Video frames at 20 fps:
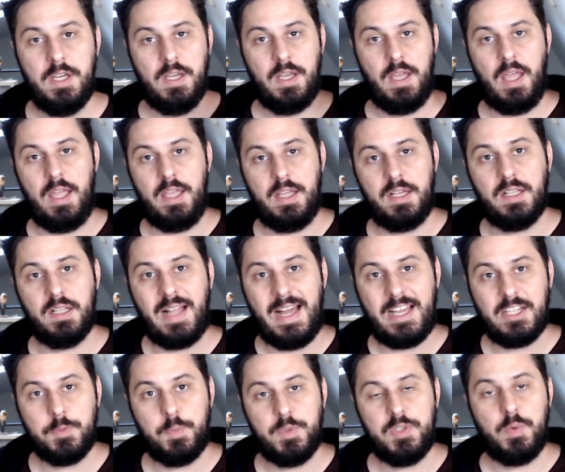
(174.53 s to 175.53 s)
a
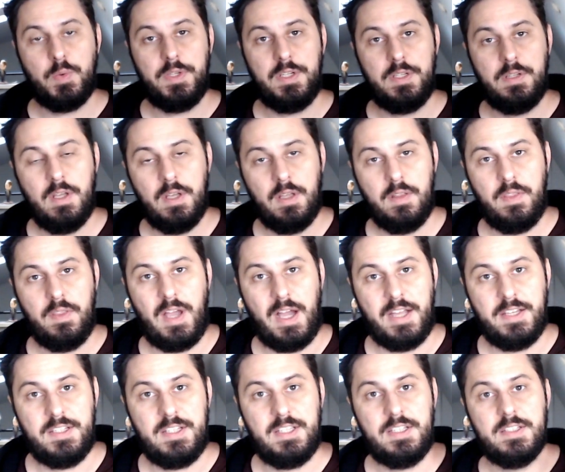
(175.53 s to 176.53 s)
clash between the
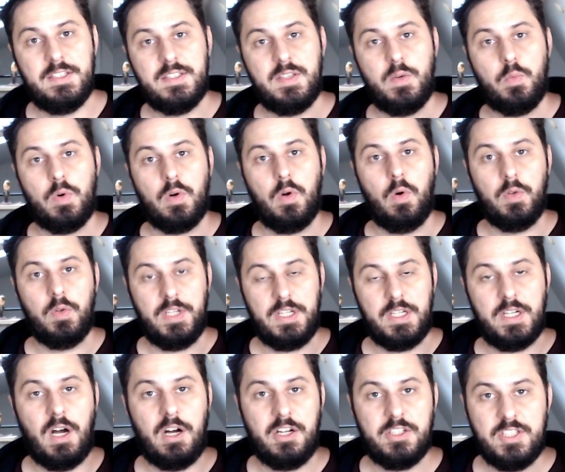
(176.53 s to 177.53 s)
ideas that we're holding
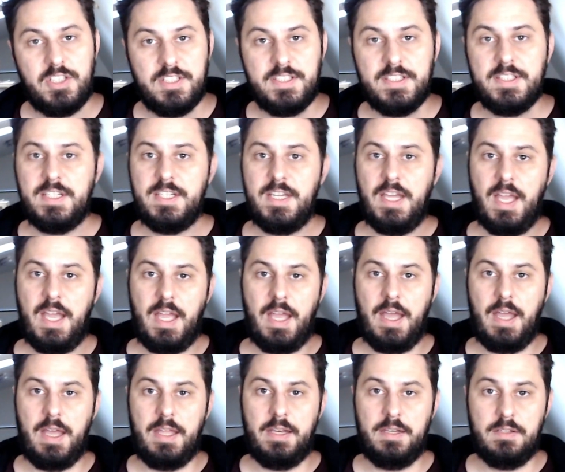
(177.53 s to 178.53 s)
consciously
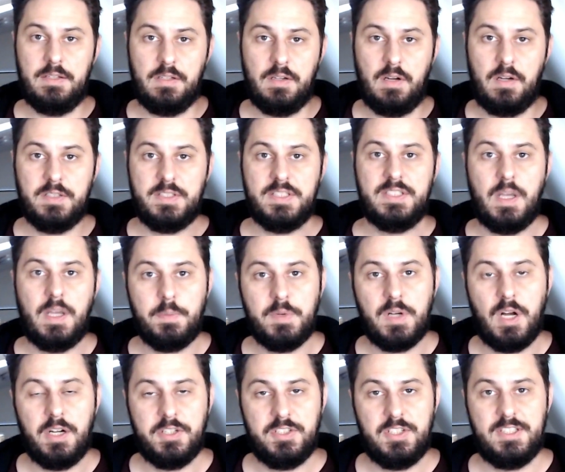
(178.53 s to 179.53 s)
and
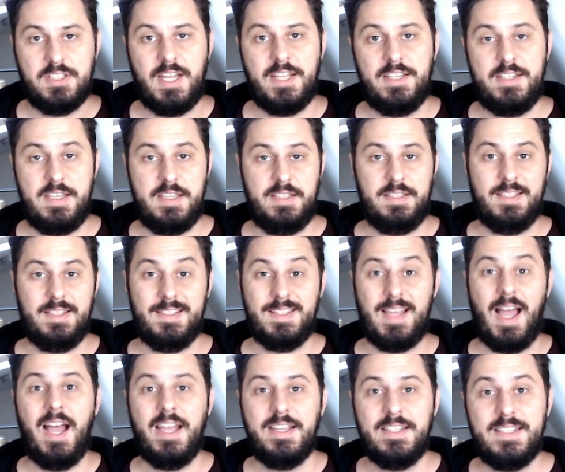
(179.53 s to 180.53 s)
subconscious ideas. It's
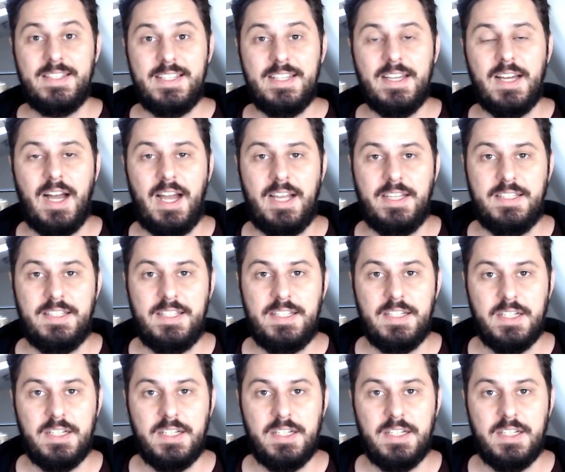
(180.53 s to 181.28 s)
idea